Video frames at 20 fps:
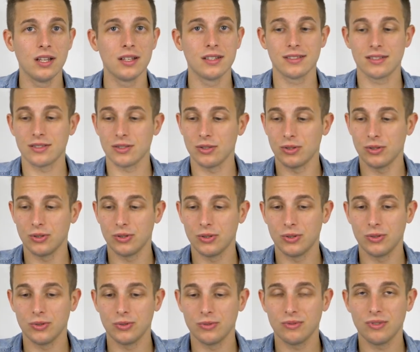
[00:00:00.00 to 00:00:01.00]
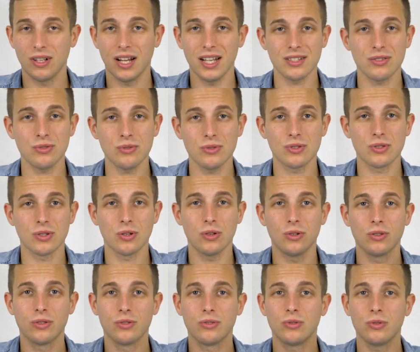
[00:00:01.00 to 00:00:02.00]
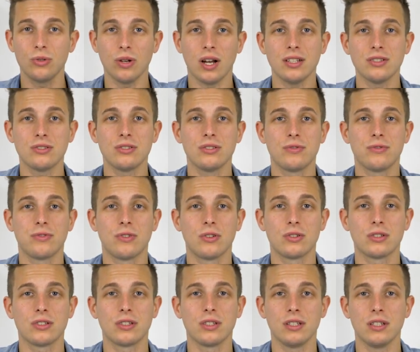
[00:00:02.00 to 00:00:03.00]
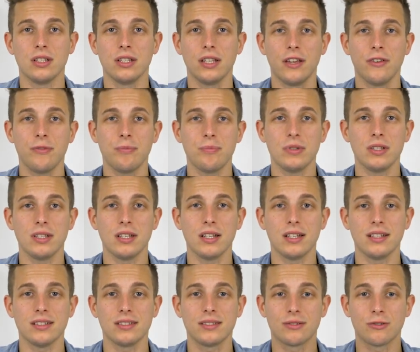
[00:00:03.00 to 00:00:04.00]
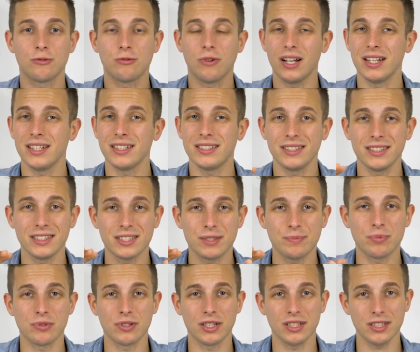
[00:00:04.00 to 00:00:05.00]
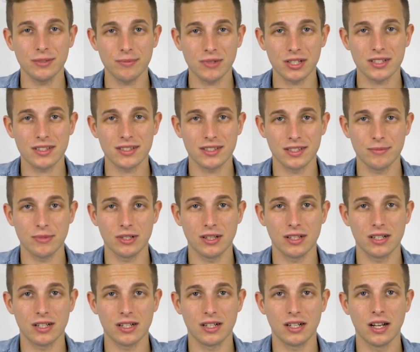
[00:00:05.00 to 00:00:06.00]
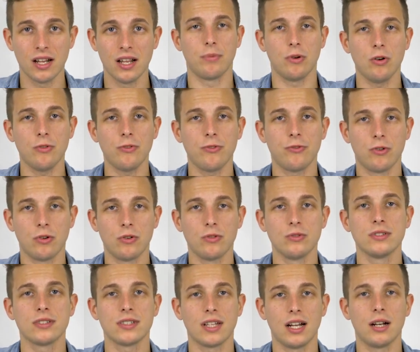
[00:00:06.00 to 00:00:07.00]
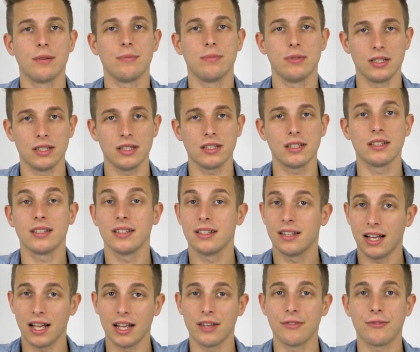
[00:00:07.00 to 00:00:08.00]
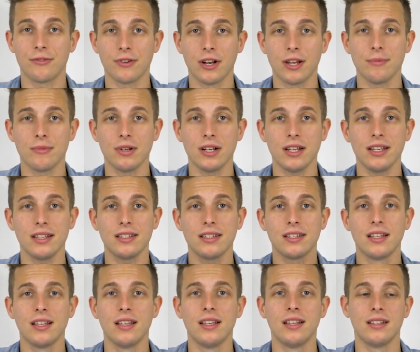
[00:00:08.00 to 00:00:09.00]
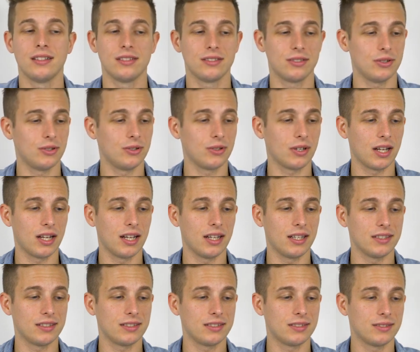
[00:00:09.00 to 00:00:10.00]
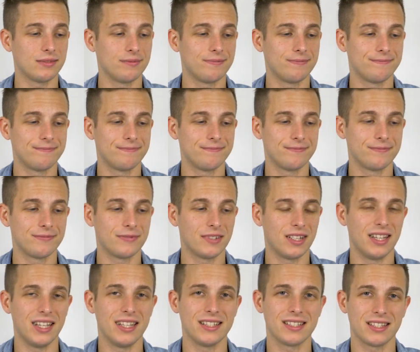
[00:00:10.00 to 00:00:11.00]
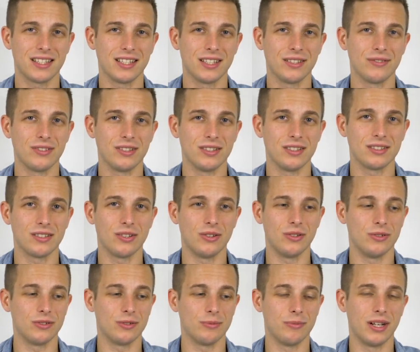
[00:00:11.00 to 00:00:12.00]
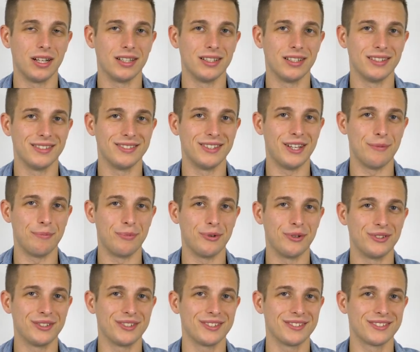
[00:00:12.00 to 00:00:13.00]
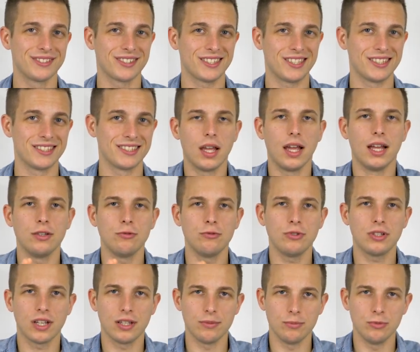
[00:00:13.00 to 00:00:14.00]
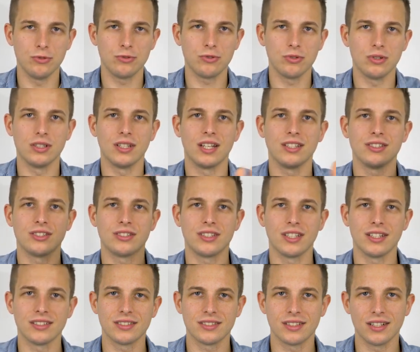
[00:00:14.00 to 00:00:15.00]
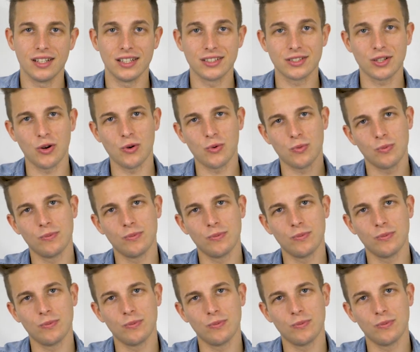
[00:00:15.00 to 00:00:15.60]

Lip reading: So, as you saw, on 240 FPS, quality is pretty much similar. Both phones are blinking in high frame rate. So guys, let's give this old man a point. And we can move to another test. Let's go.